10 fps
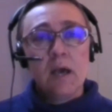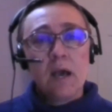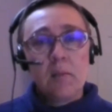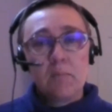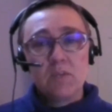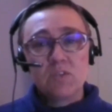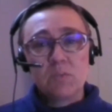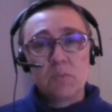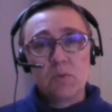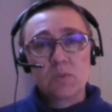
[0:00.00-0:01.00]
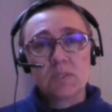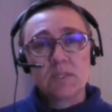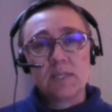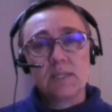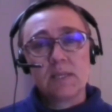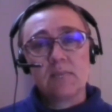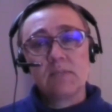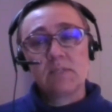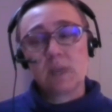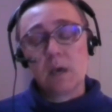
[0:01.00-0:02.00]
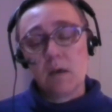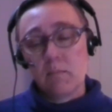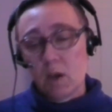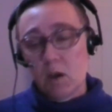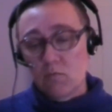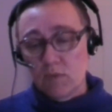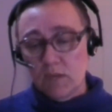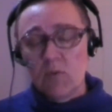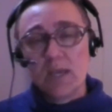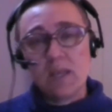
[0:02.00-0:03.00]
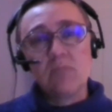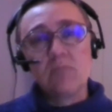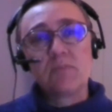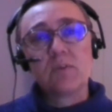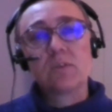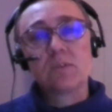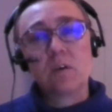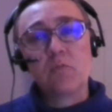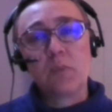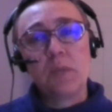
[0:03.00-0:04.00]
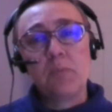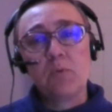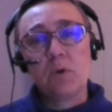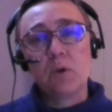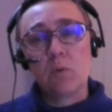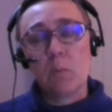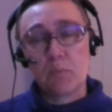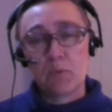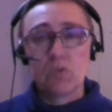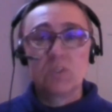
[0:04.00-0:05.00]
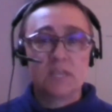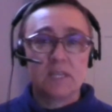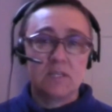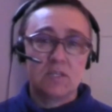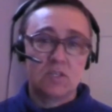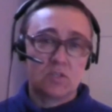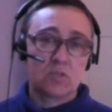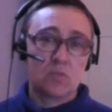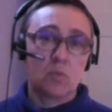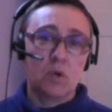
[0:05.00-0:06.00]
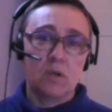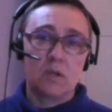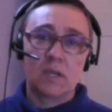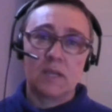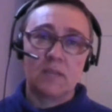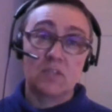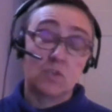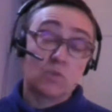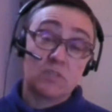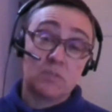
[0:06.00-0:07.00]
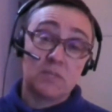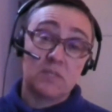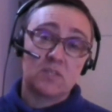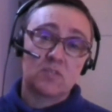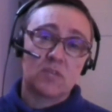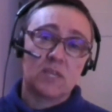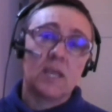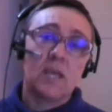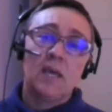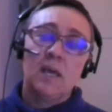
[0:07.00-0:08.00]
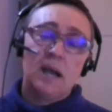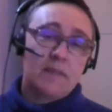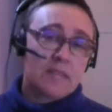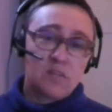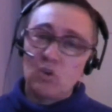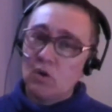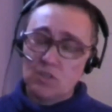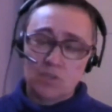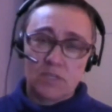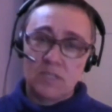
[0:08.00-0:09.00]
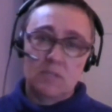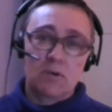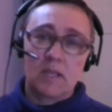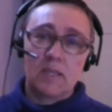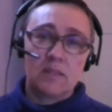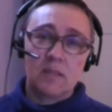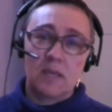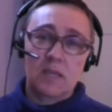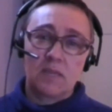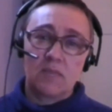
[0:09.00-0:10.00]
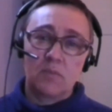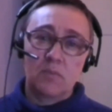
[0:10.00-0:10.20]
And most importantly, there is a real influx of people who are brought in just to work in the tourism industry, and they're not treated great. They're given